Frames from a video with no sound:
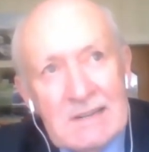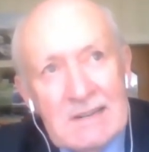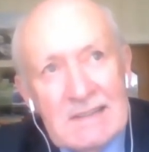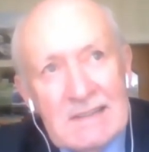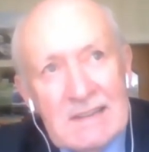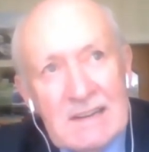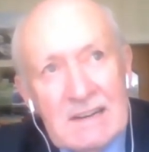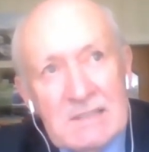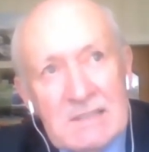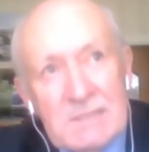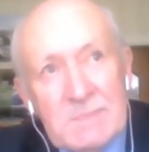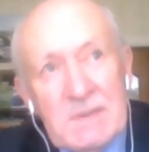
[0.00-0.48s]

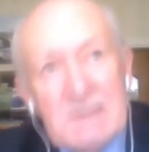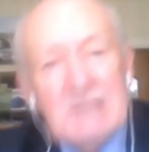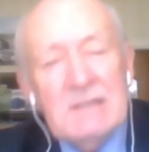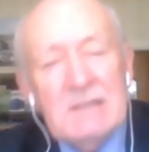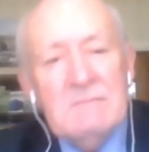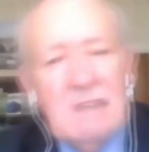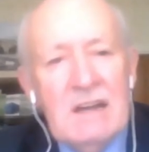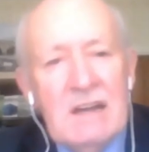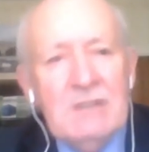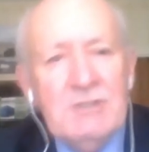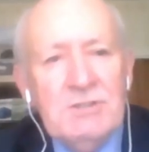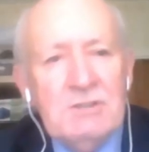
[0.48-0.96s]
there's been a
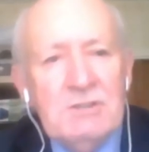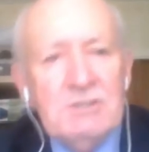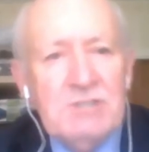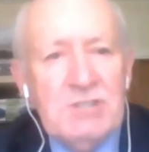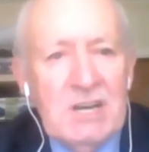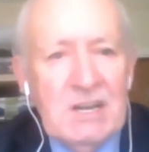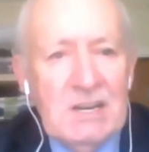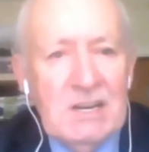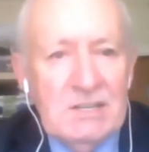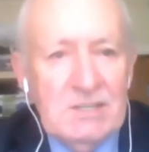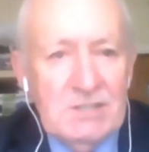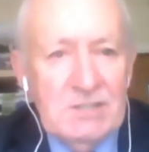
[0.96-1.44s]
major
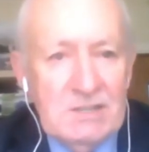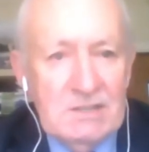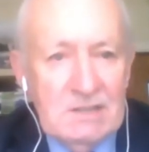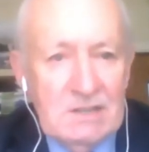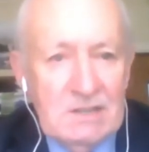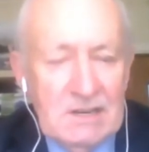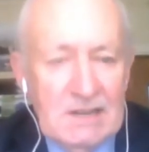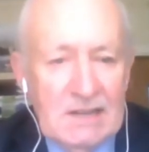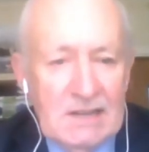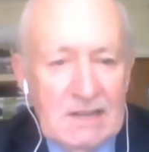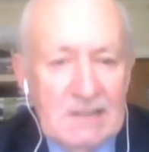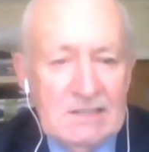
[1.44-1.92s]
change in the
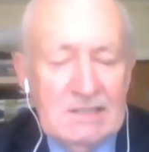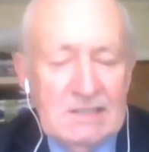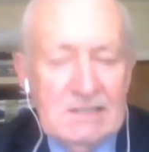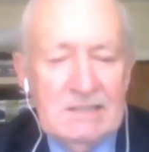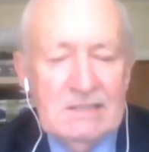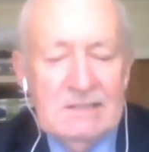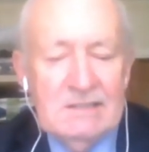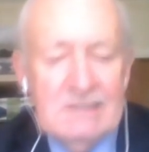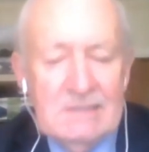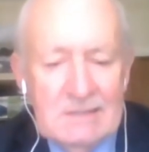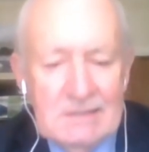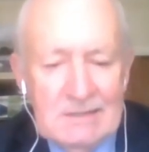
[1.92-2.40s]
last